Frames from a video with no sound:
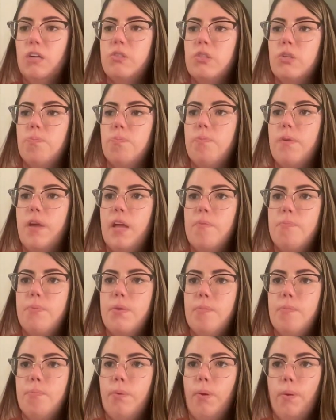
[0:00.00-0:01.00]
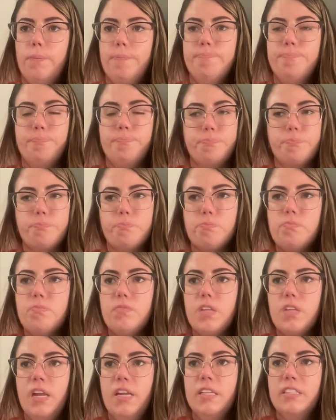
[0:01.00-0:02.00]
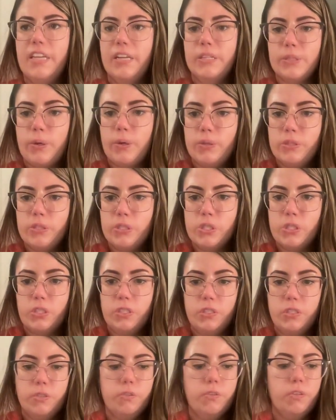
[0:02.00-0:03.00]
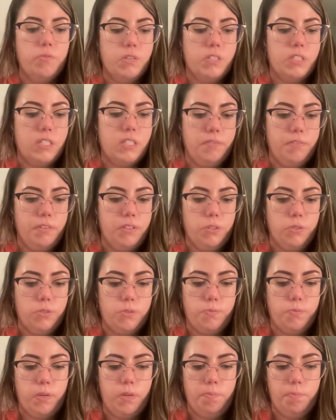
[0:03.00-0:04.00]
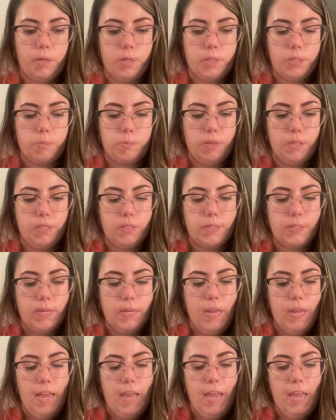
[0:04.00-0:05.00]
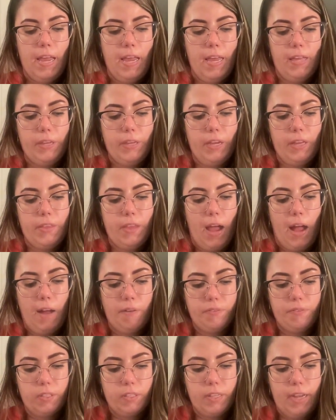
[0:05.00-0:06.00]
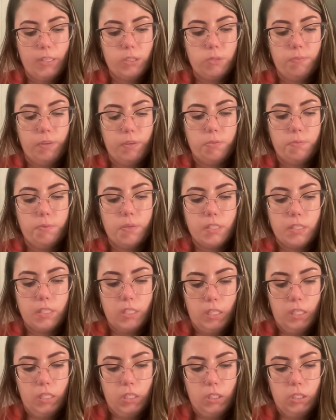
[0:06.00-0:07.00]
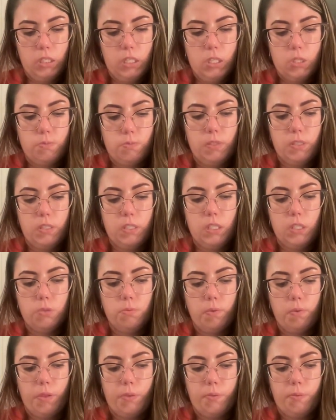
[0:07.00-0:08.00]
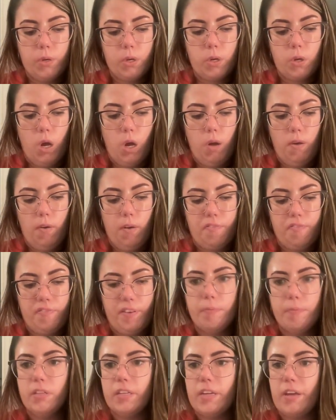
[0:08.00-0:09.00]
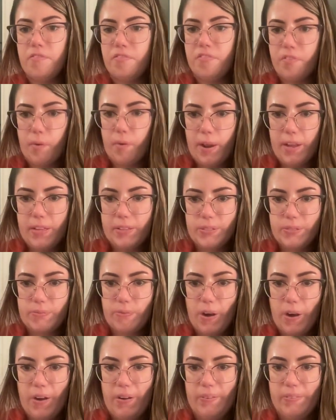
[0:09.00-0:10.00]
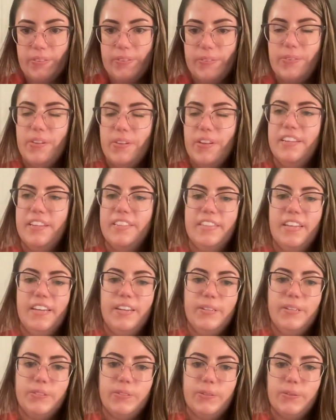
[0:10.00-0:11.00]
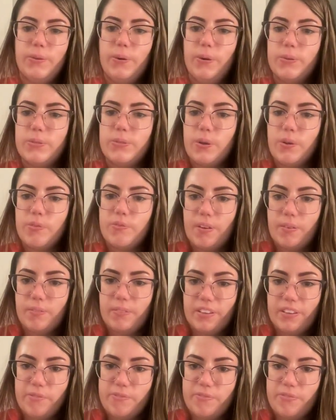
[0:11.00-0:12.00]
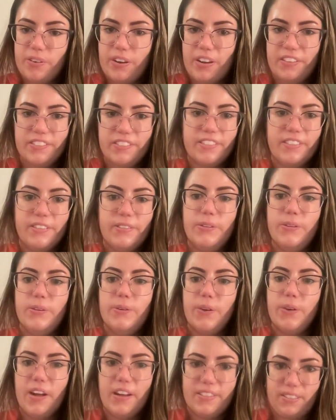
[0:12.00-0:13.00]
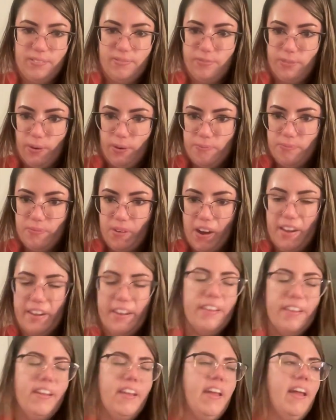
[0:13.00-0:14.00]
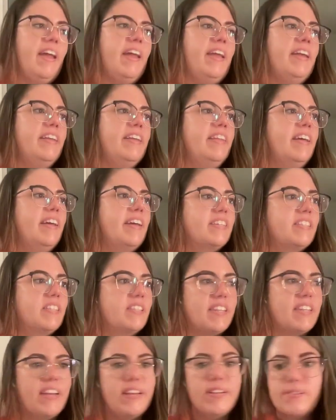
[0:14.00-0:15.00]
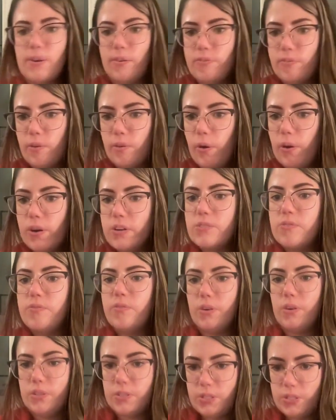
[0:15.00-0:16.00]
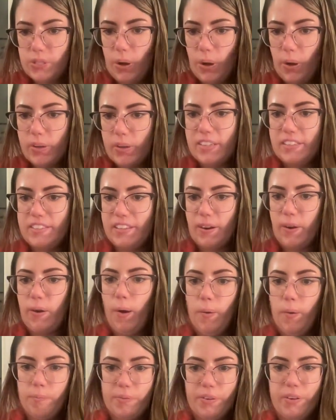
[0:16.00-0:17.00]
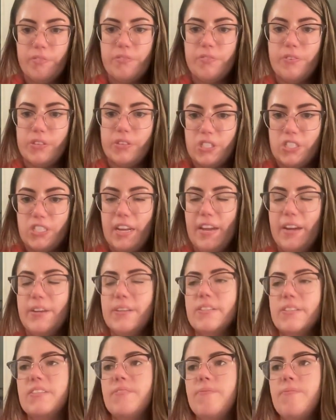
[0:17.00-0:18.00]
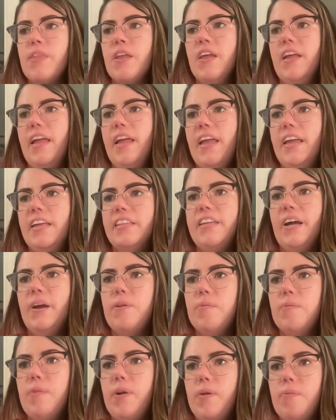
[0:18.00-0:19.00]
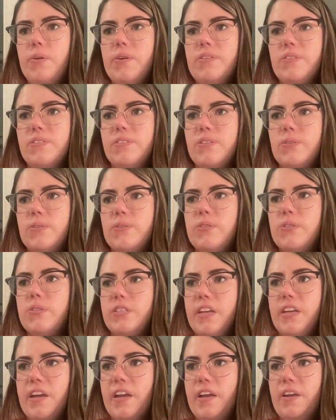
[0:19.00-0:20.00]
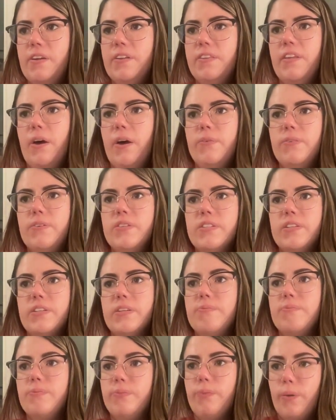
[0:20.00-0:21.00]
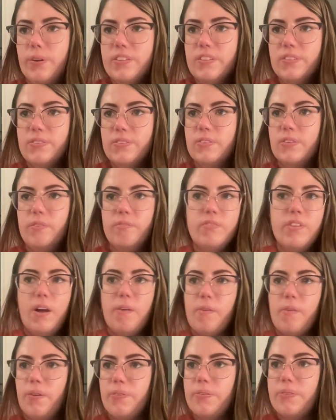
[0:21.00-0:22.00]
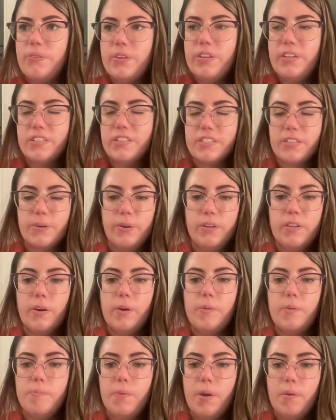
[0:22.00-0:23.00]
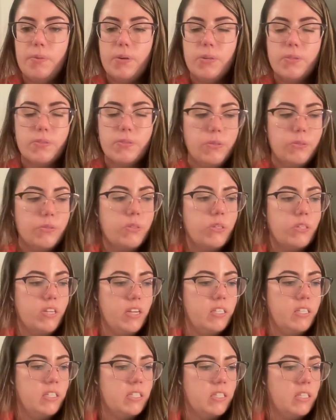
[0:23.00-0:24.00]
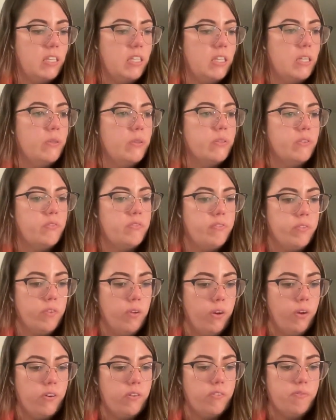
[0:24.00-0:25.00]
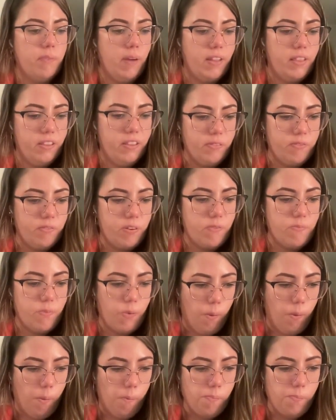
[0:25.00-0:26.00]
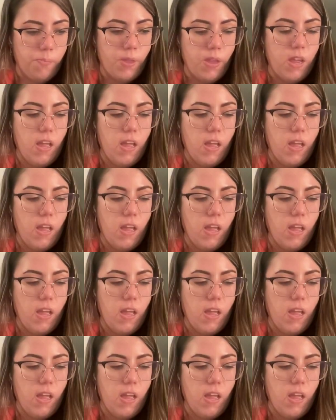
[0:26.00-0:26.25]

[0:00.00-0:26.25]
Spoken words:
to pay people and then continue receiving those reimbursements. And then after that, what we did is we did what we call a family and friends round. That is, you go to your family and friends and you ask for money in exchange, of course, for stock in the company, for shares. And I remember until today, and that was like more than around 3 years ago, and I remember until today sitting on the floor of my living room